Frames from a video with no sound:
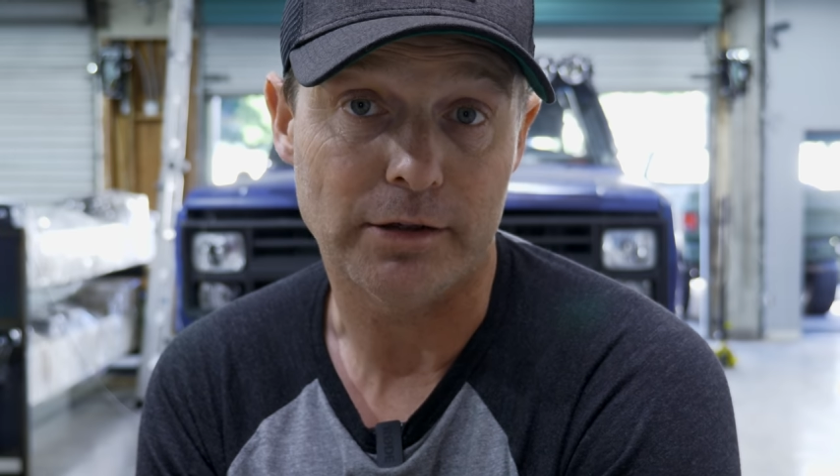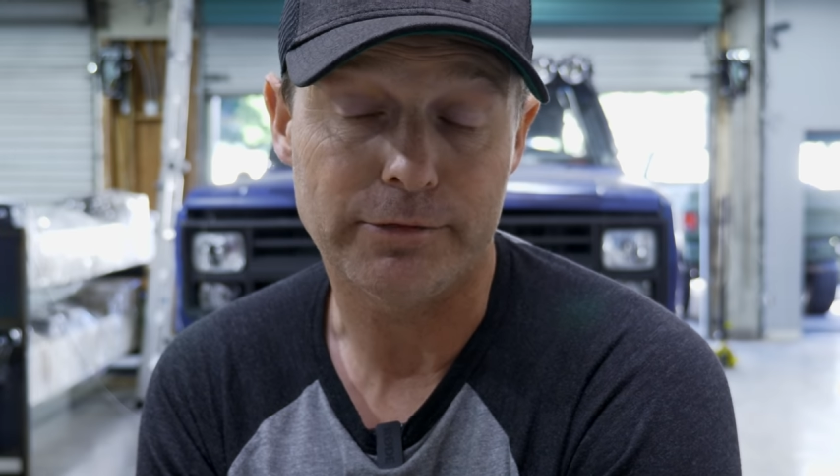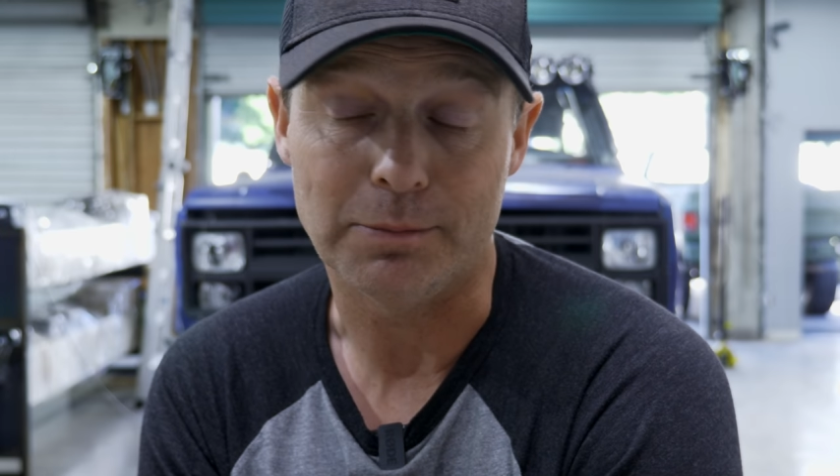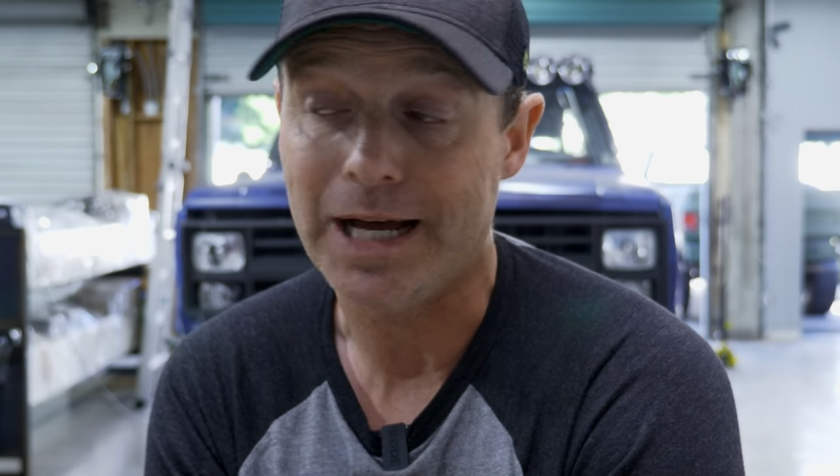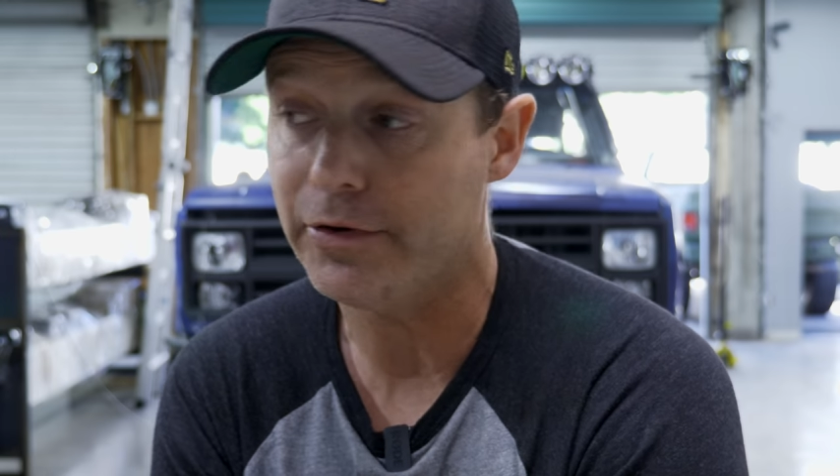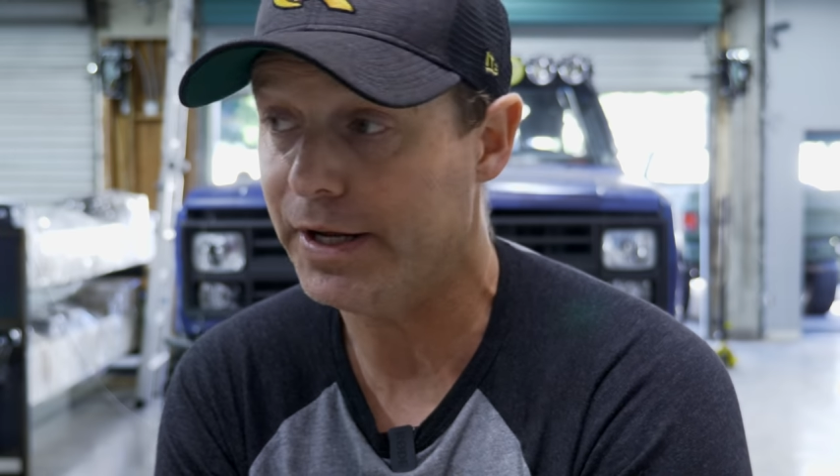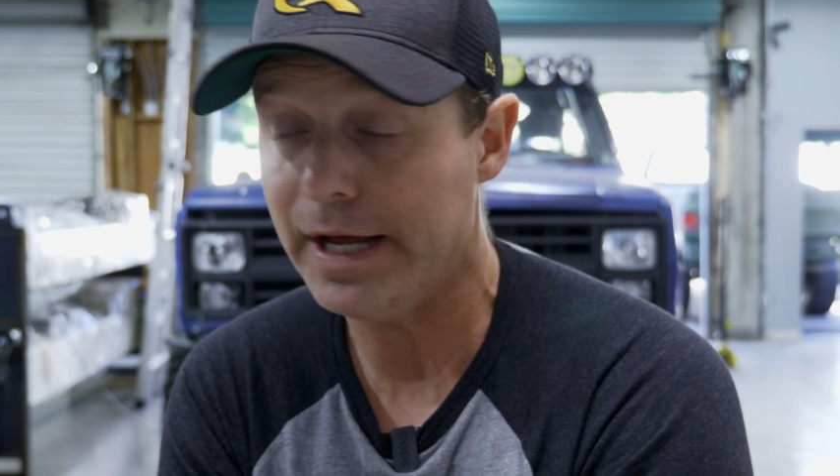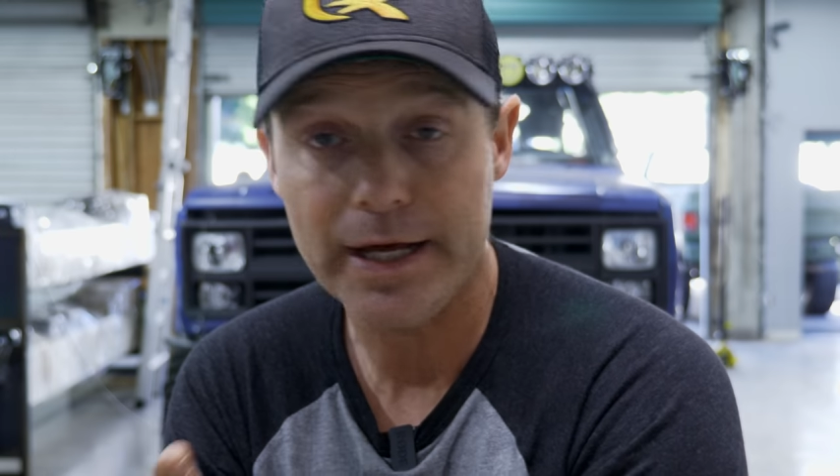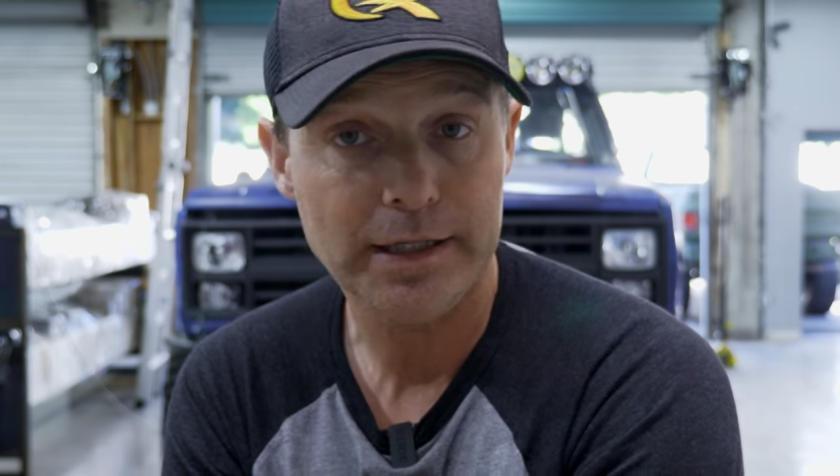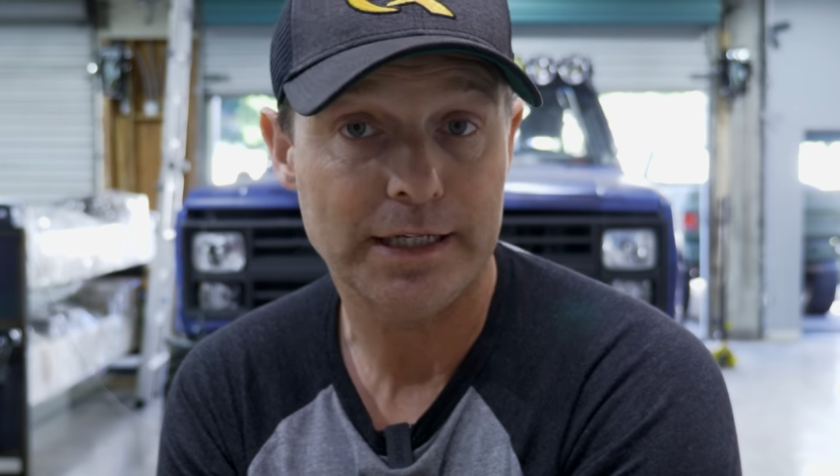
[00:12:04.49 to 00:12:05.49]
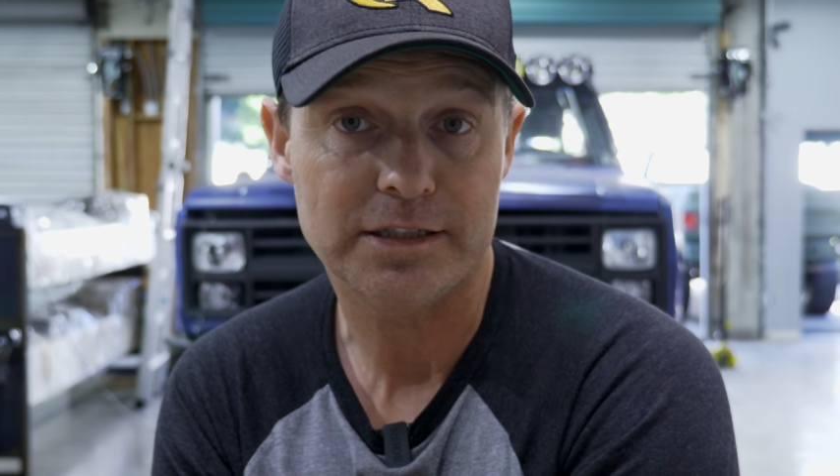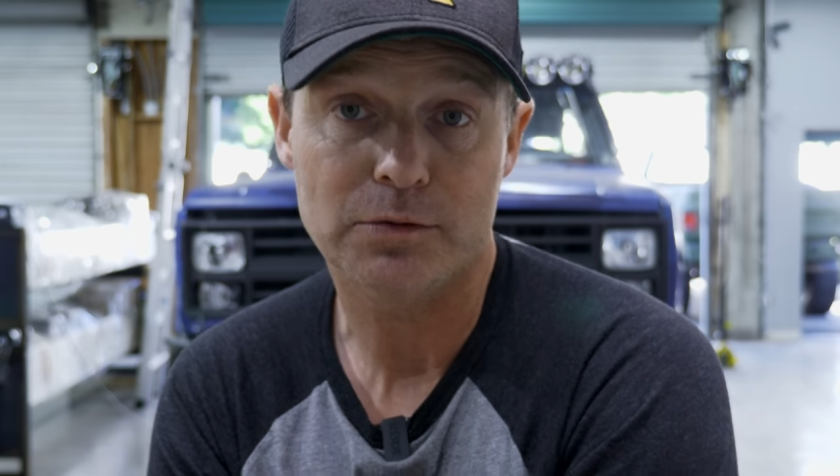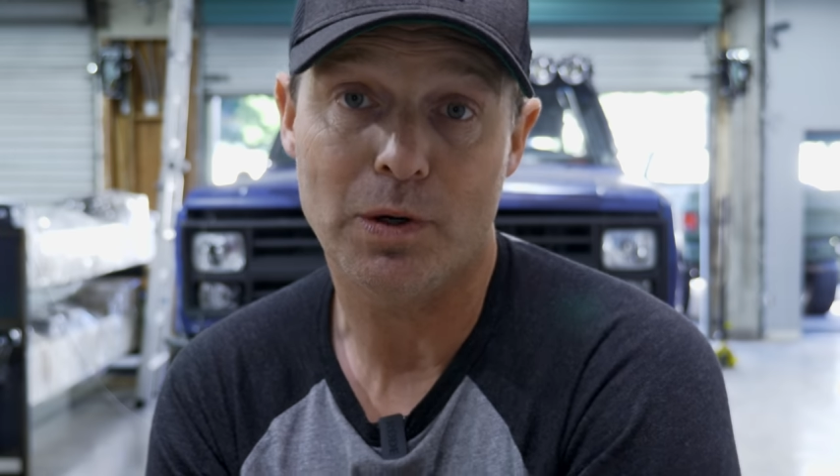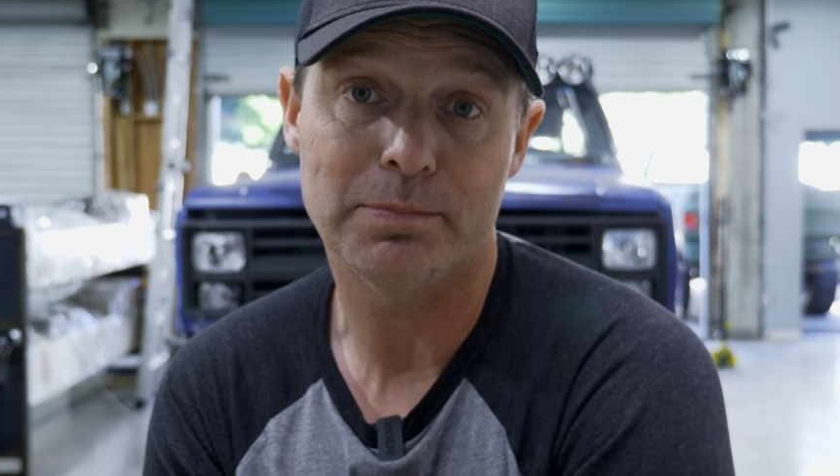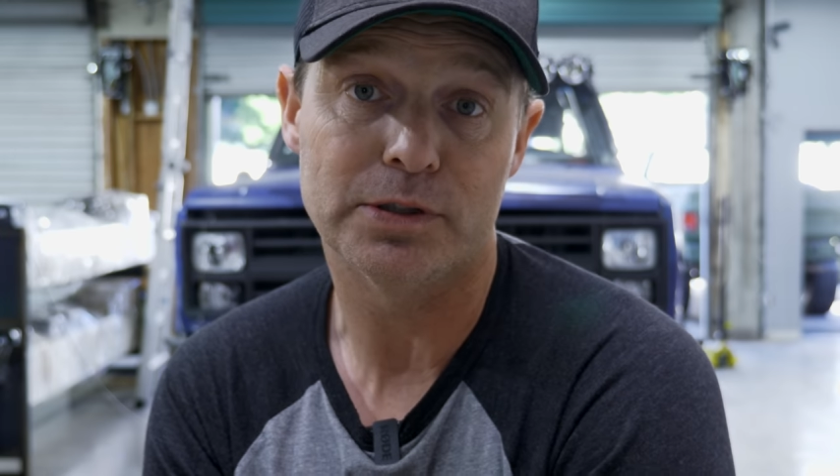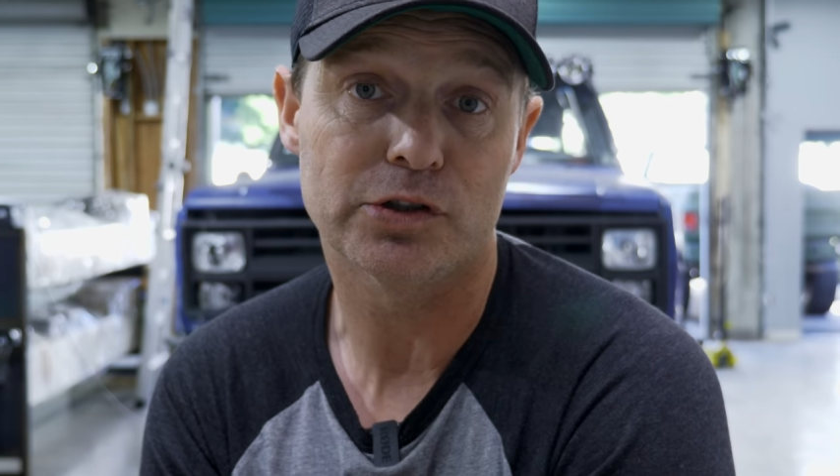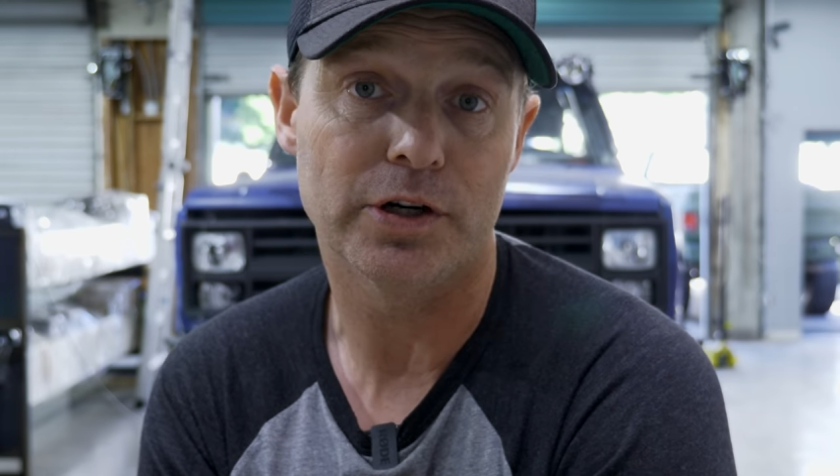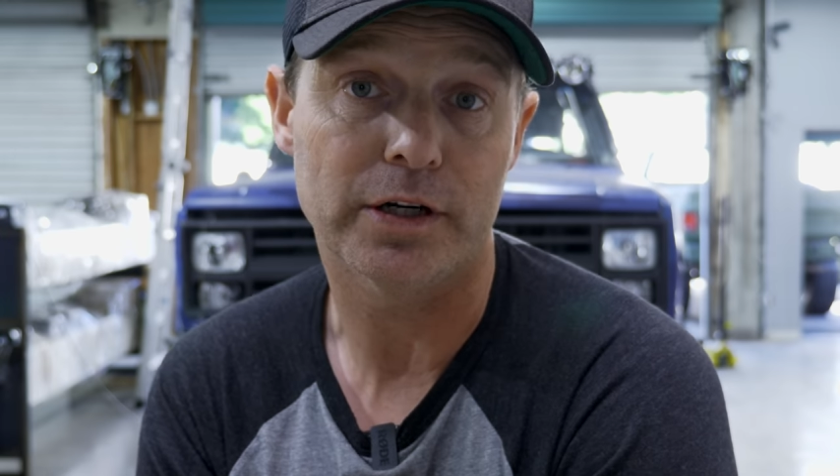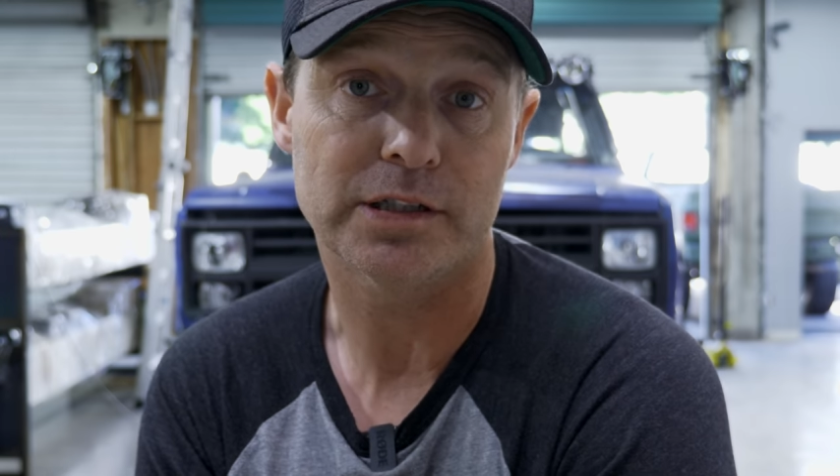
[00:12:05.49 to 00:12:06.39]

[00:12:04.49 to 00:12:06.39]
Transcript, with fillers: from how to LS swap a truck,